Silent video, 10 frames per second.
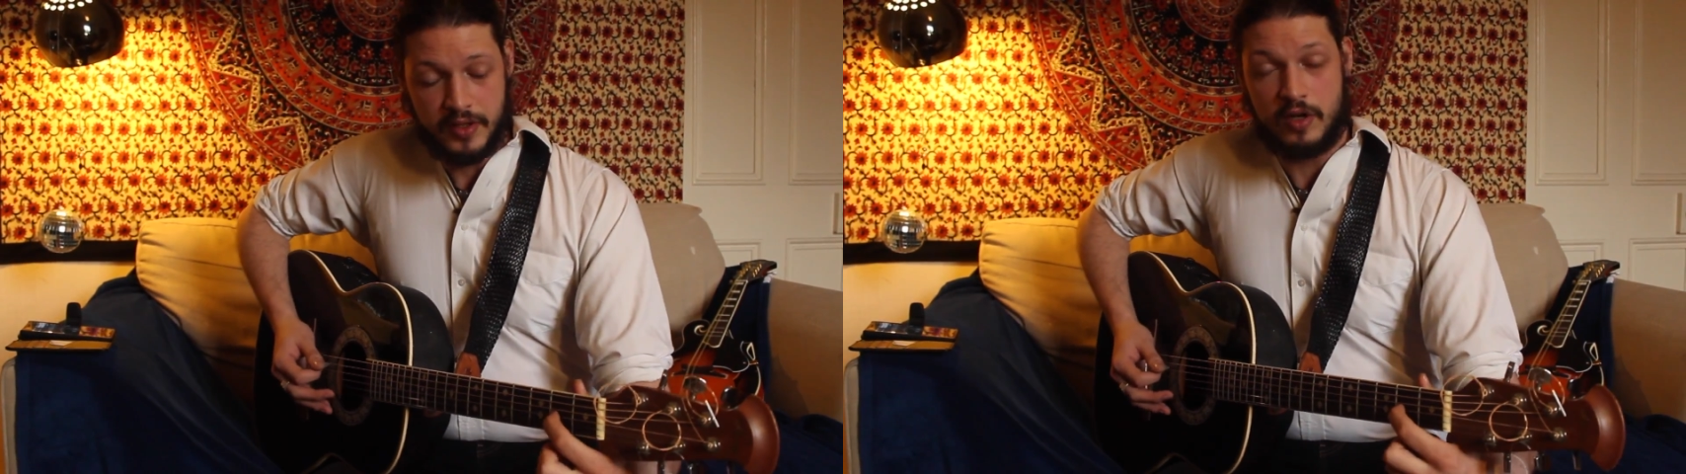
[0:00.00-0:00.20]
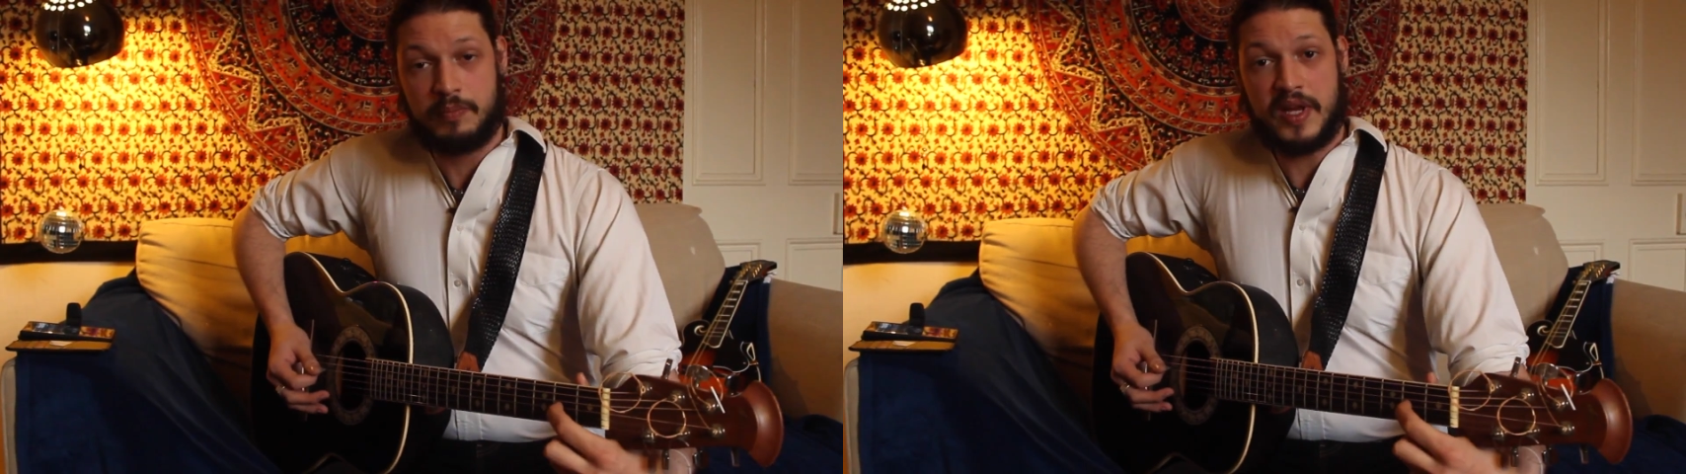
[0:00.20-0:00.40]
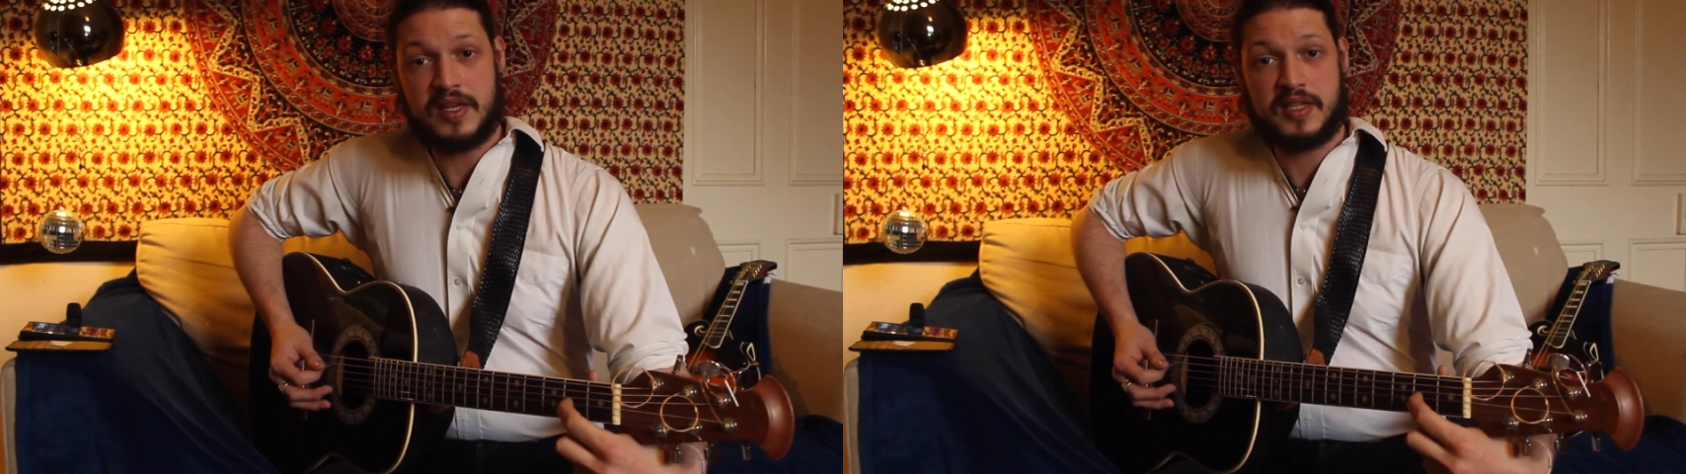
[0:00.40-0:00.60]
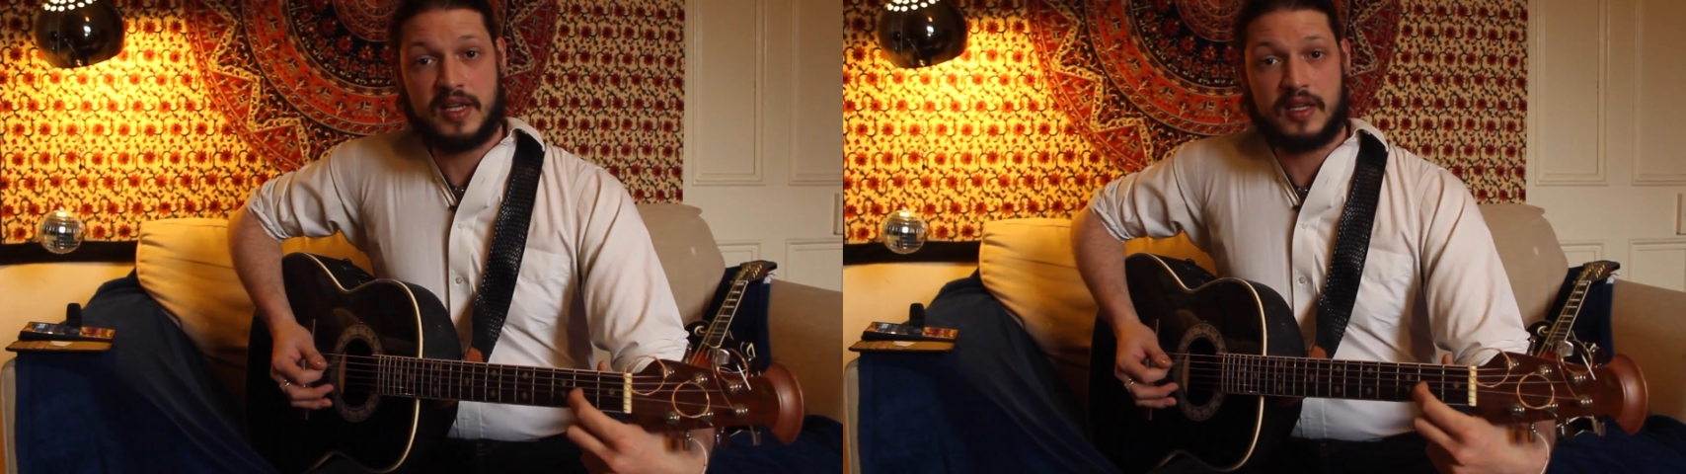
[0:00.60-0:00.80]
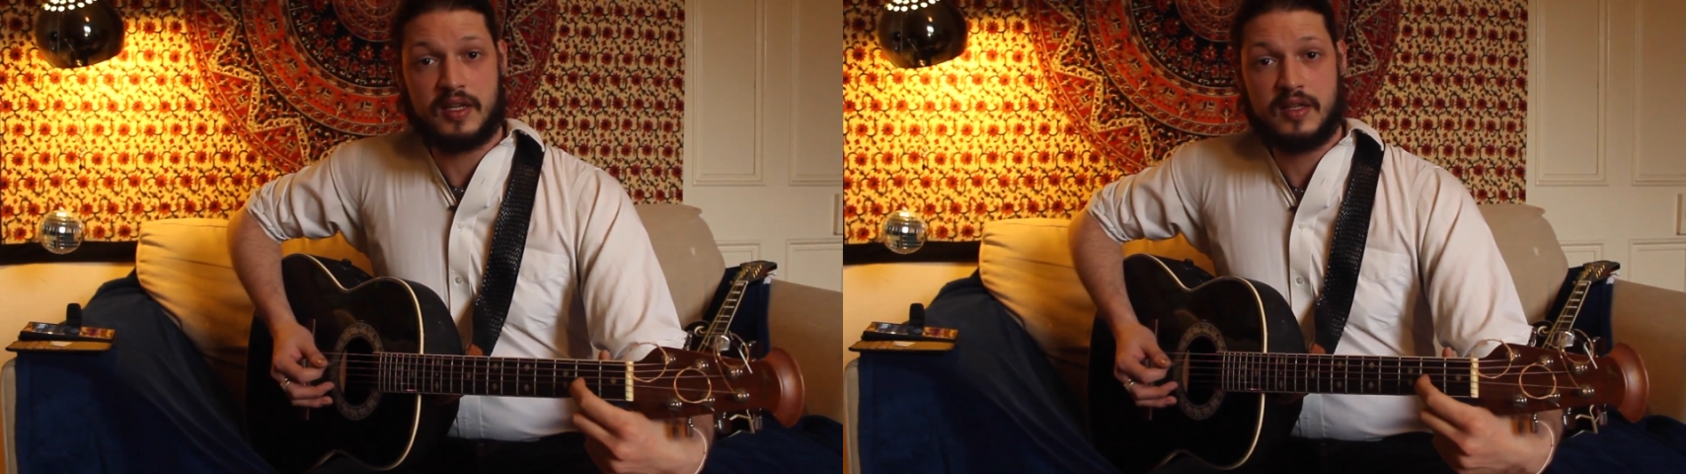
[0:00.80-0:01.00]
So your
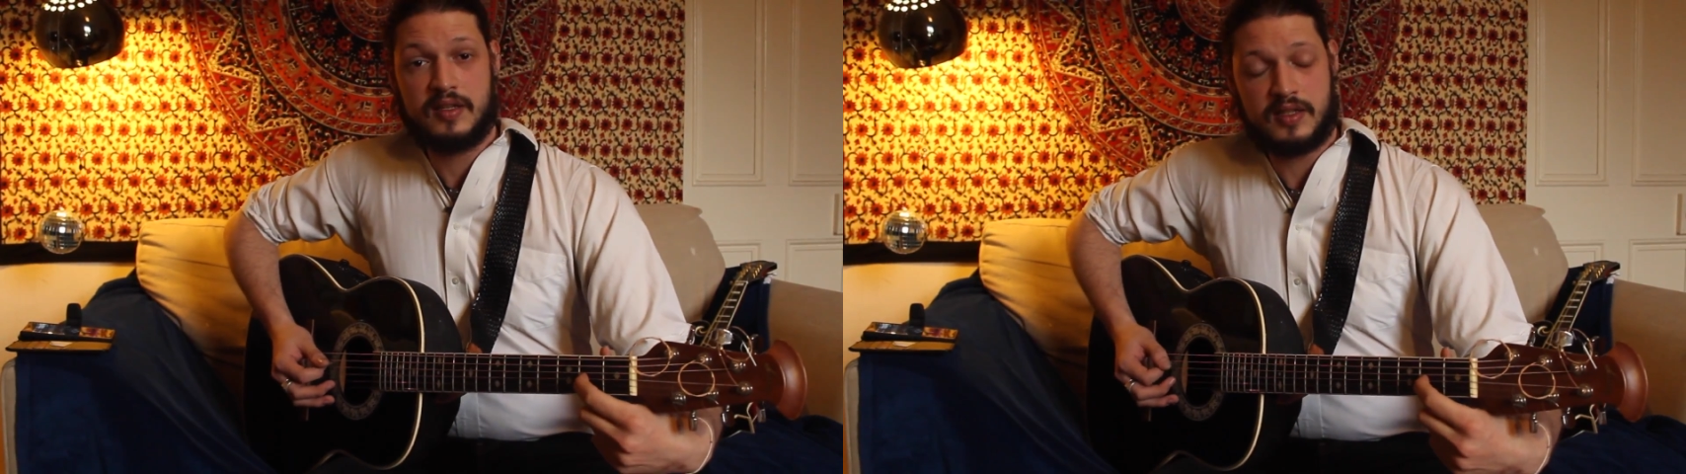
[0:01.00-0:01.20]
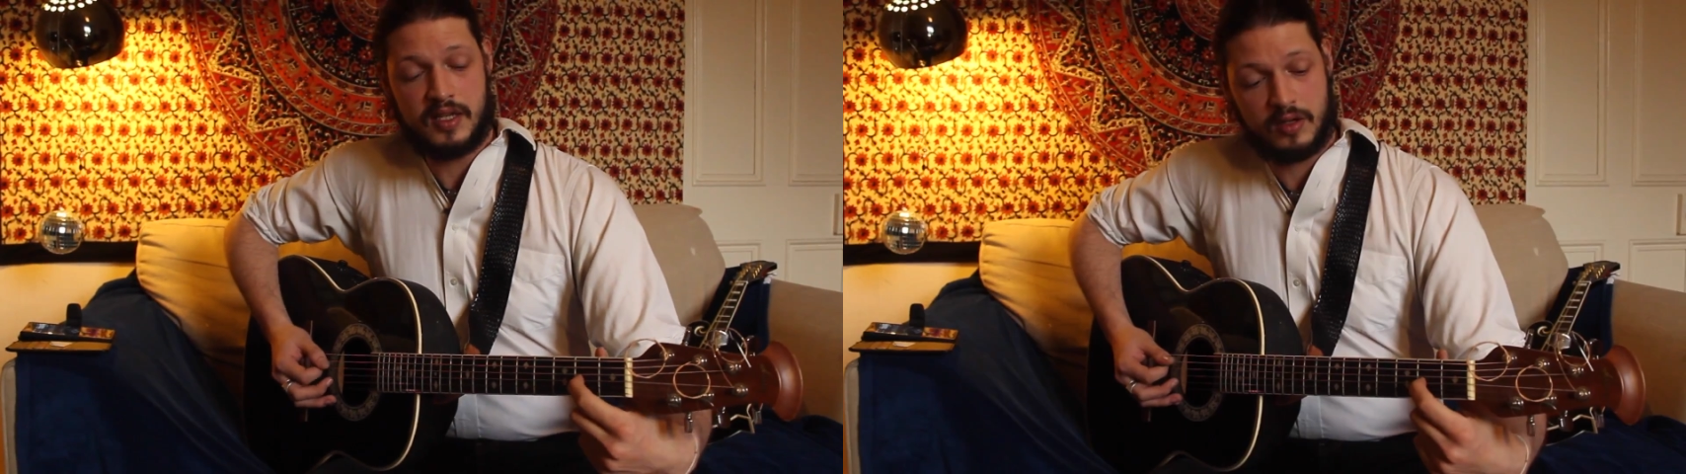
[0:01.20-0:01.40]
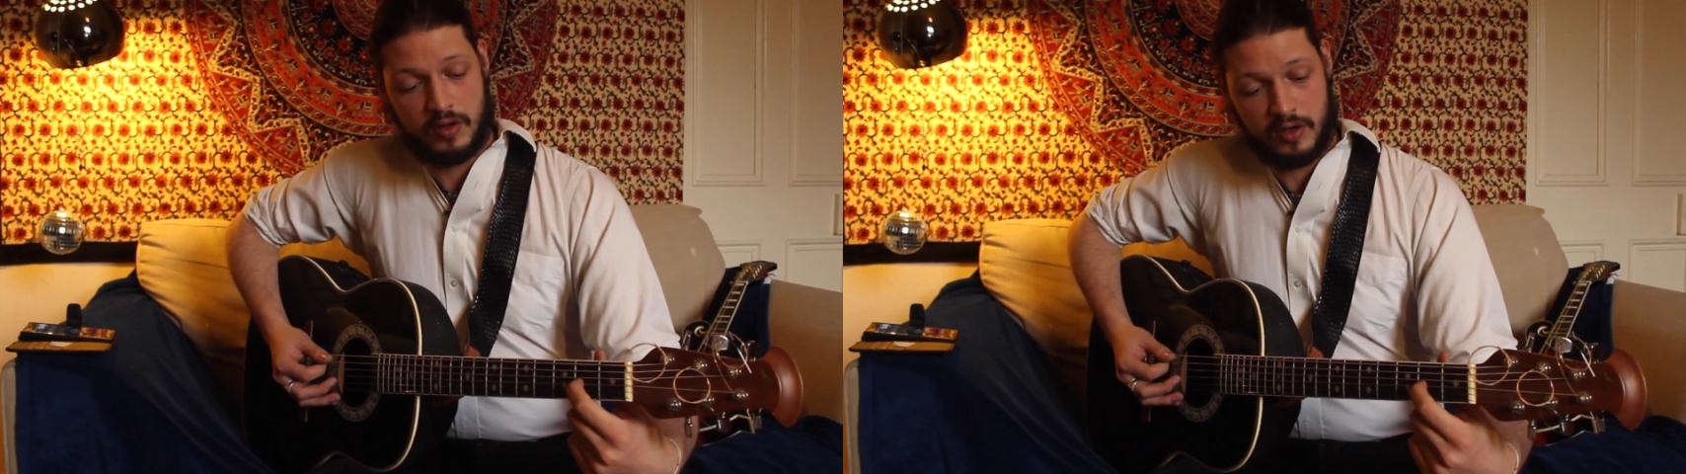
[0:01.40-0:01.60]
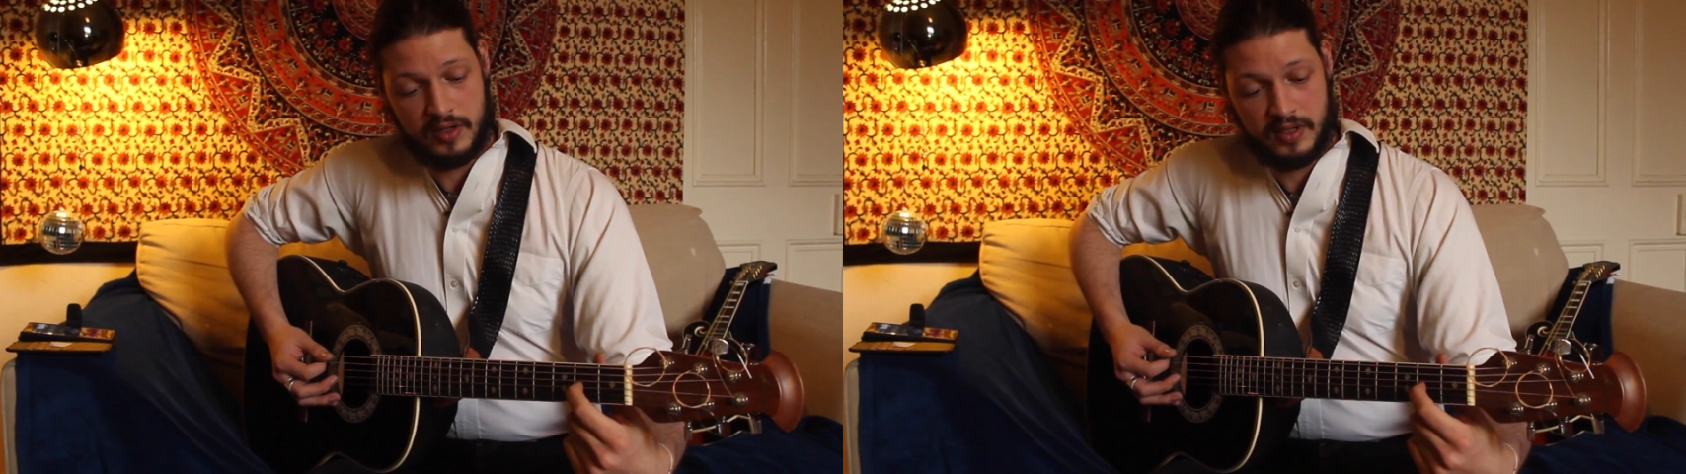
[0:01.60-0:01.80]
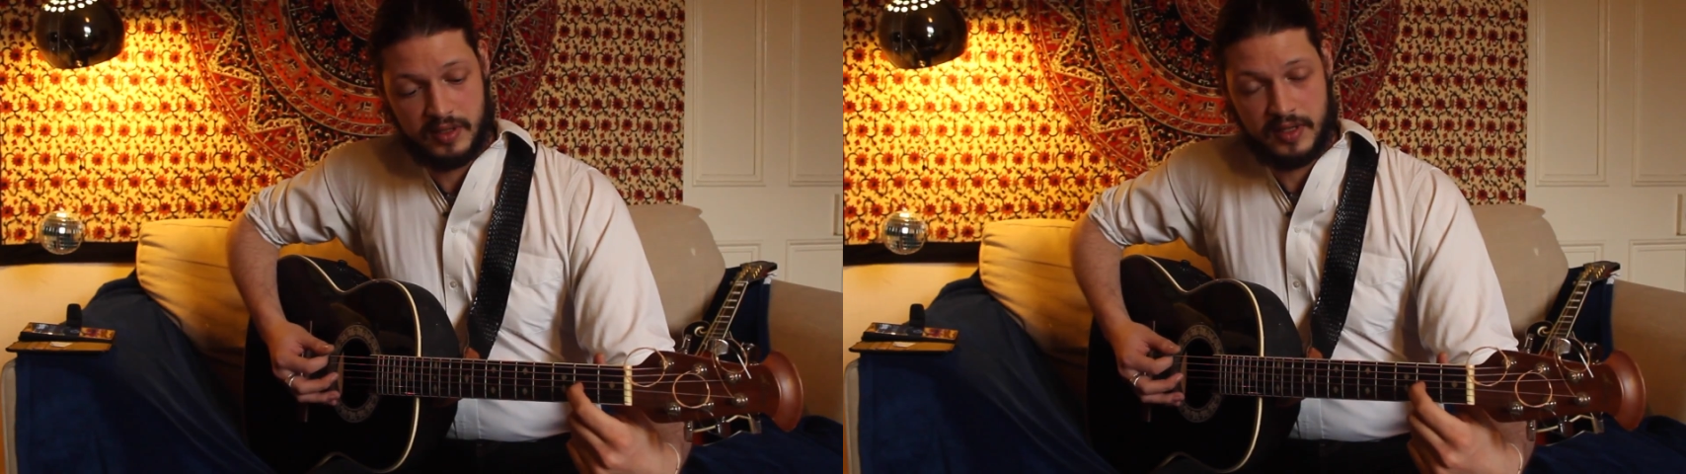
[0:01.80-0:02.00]
basic D chord